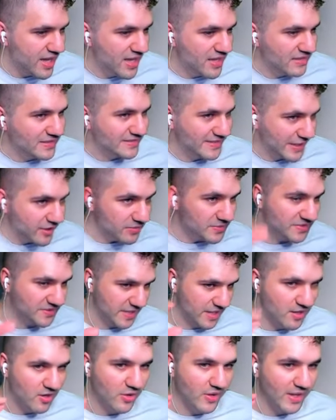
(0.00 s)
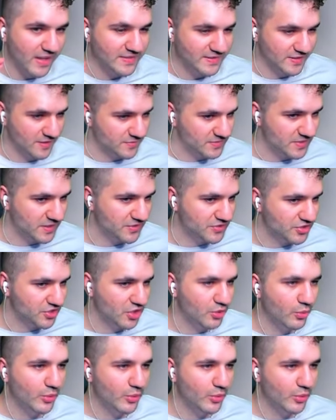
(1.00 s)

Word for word: Serum Snare. Okay, Serum Snare is good.